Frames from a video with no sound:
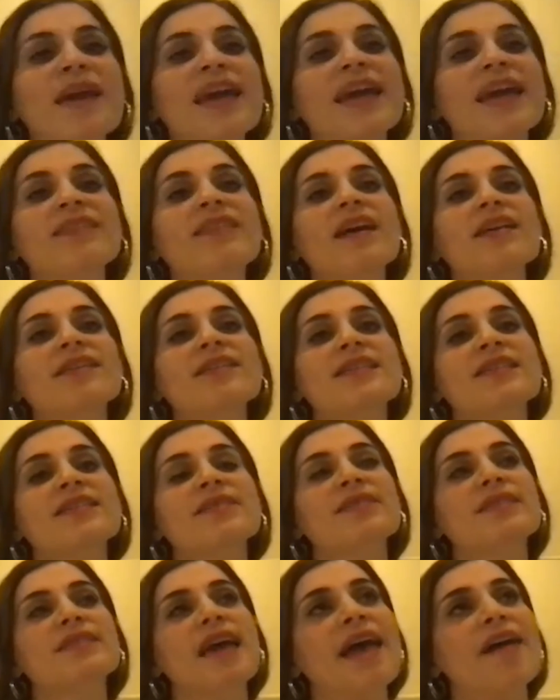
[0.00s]

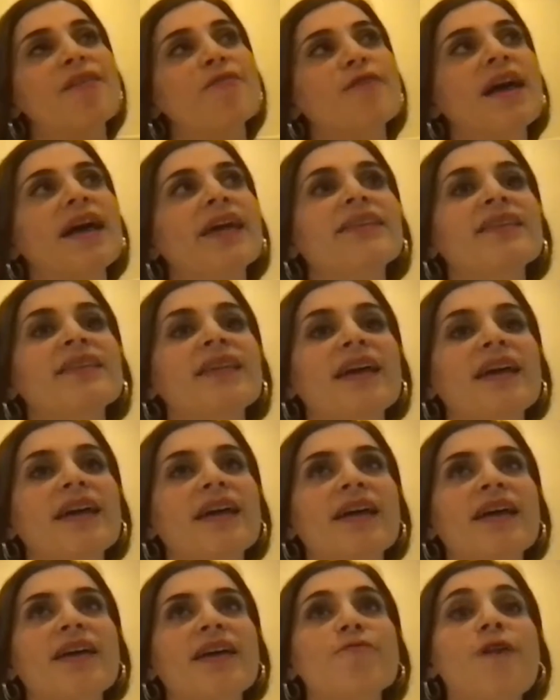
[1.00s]
doesn't have
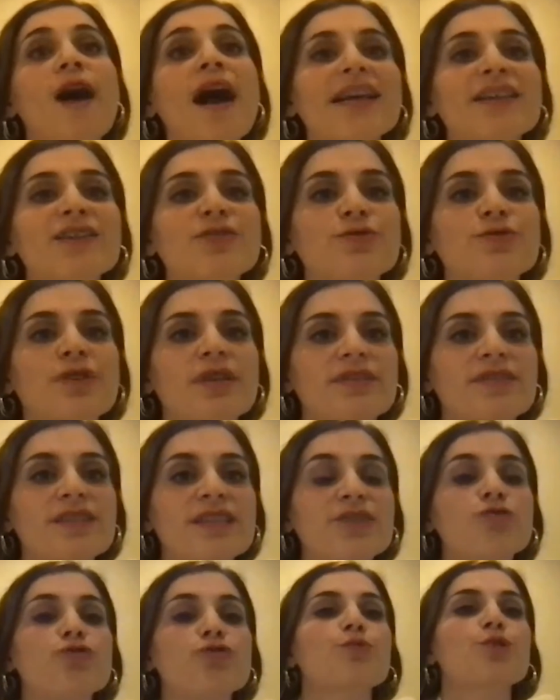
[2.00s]
a wide
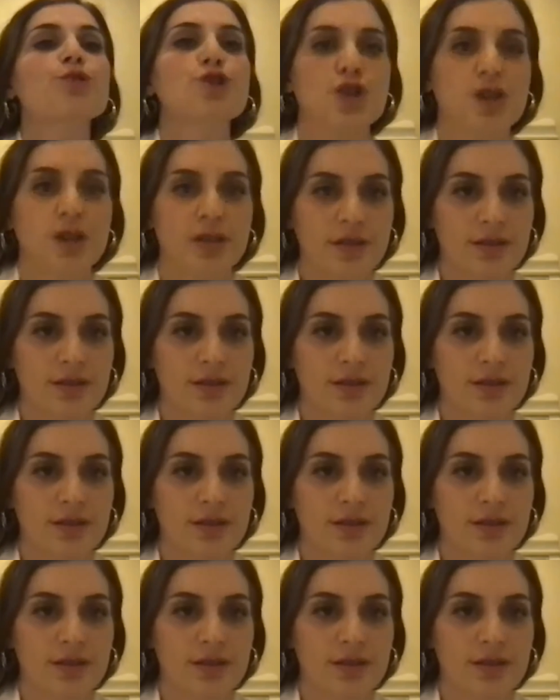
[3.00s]
distribution.